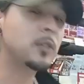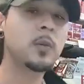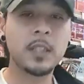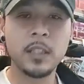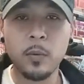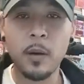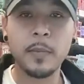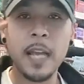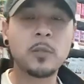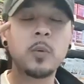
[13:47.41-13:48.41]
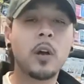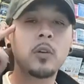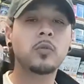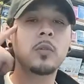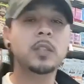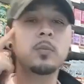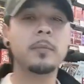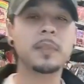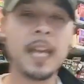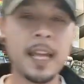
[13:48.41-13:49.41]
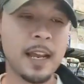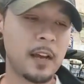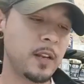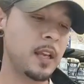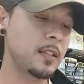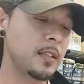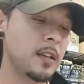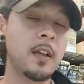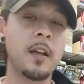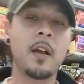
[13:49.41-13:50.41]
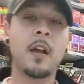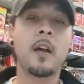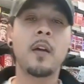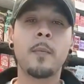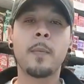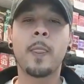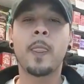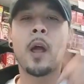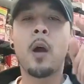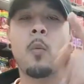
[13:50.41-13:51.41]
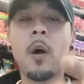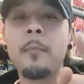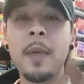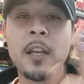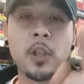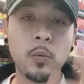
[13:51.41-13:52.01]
what goes through these women's head nowadays. What makes you